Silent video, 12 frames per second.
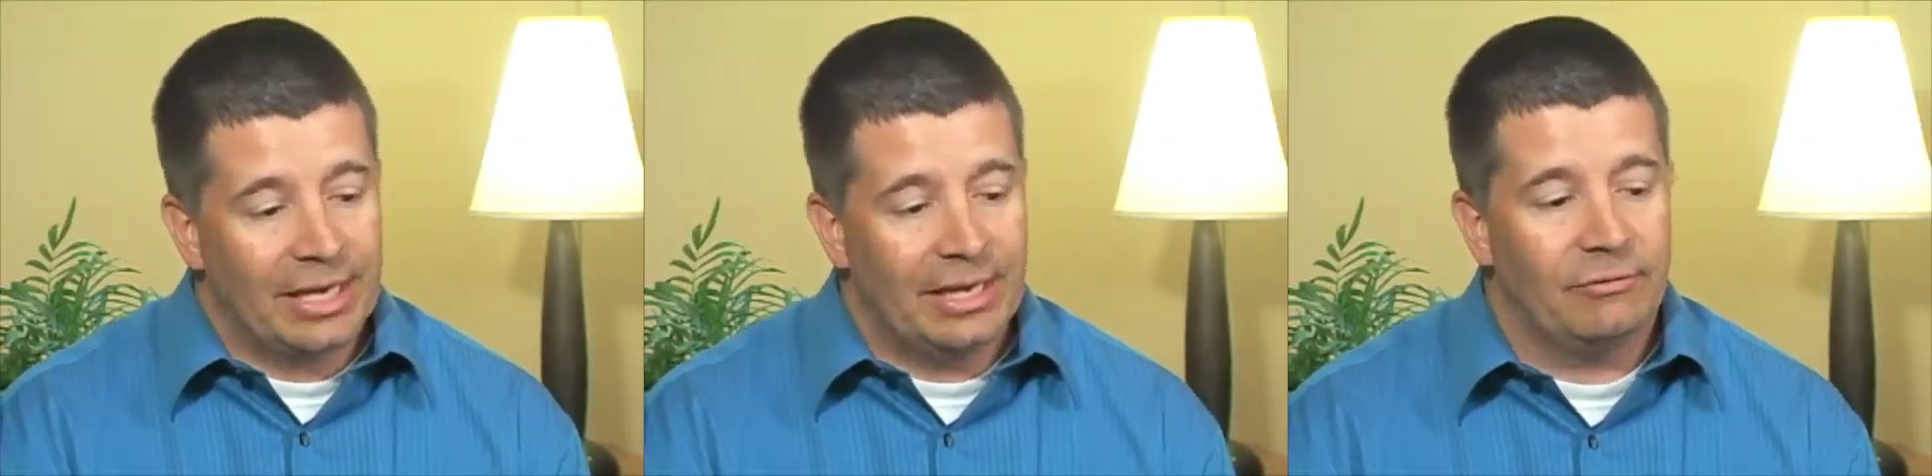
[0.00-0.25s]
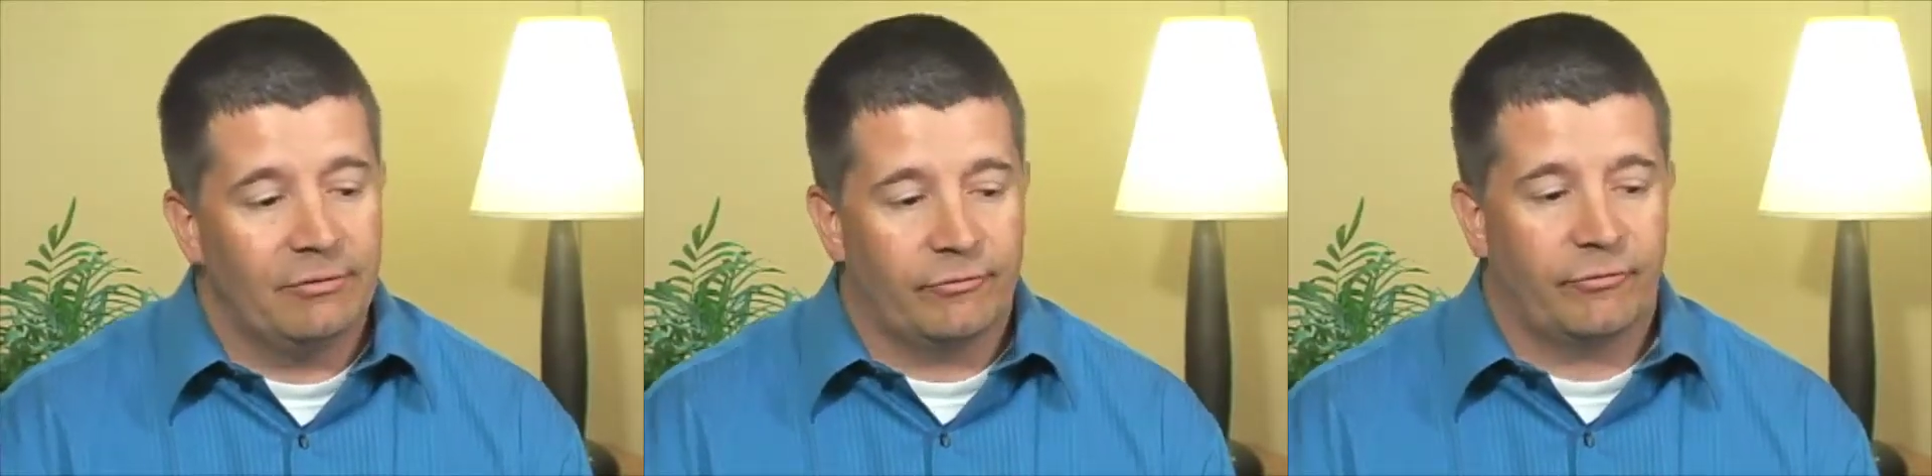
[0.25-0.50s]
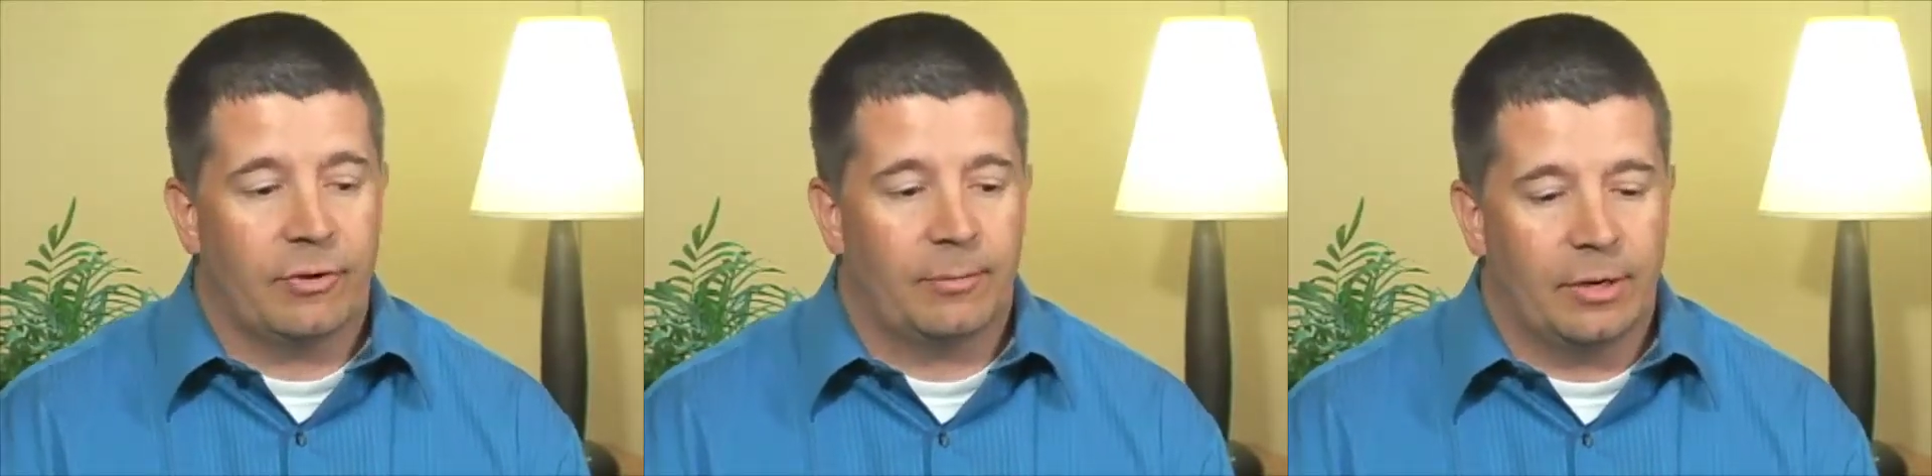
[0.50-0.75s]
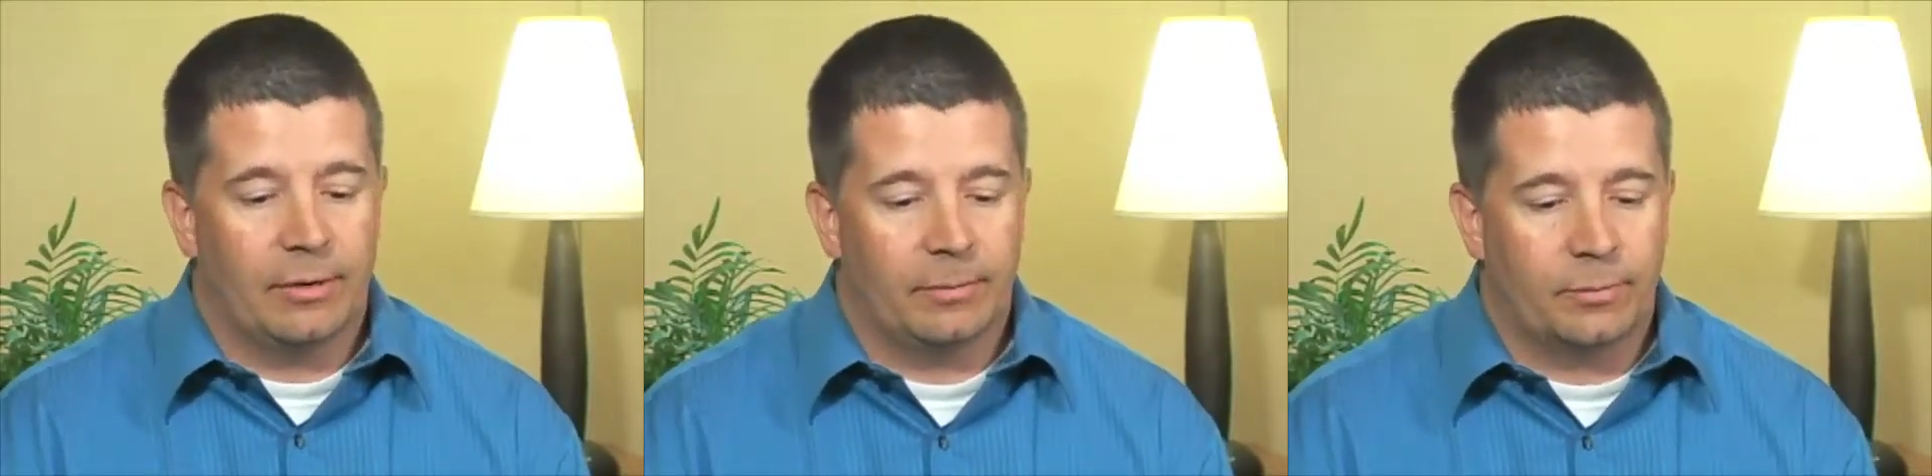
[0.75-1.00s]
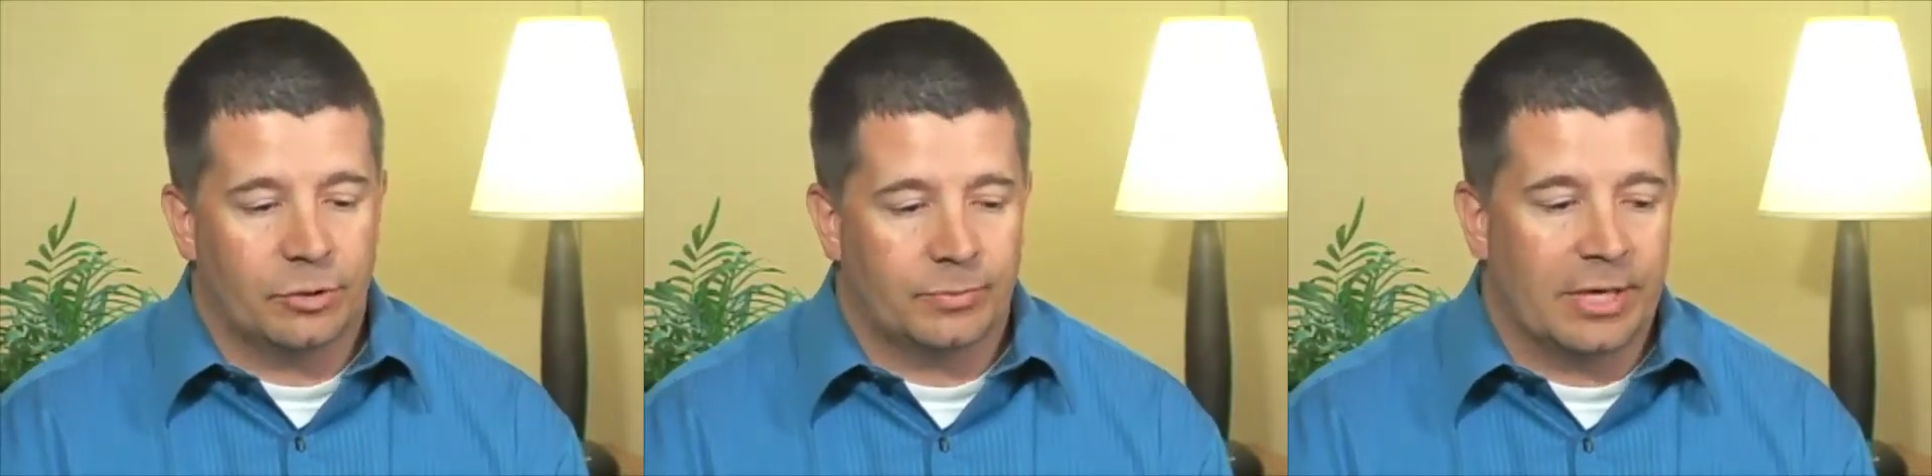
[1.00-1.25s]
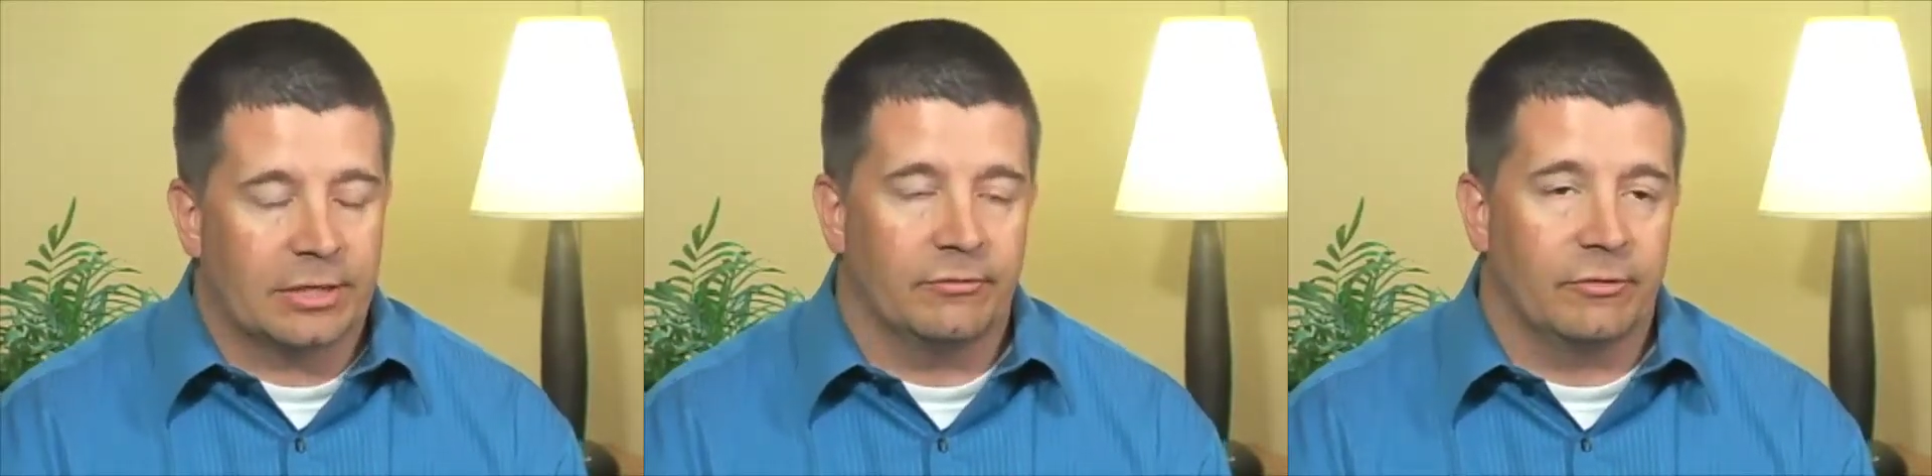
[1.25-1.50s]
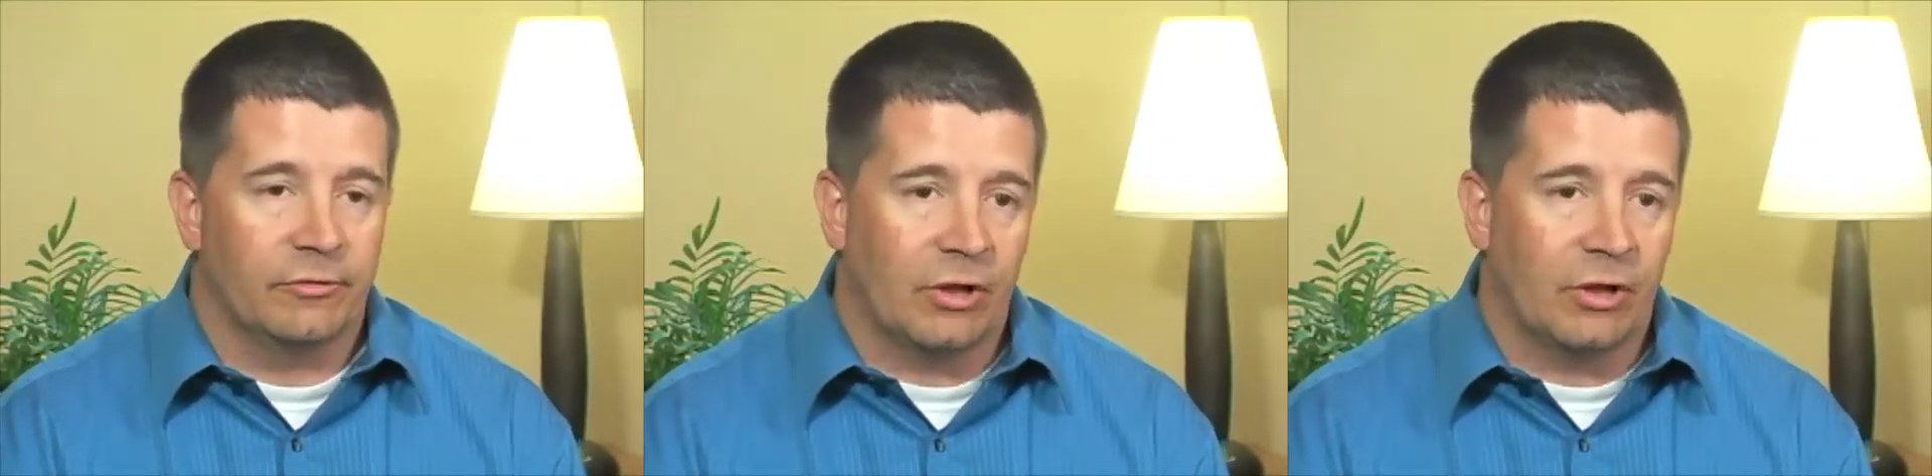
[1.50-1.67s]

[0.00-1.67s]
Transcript: Even from a perspective of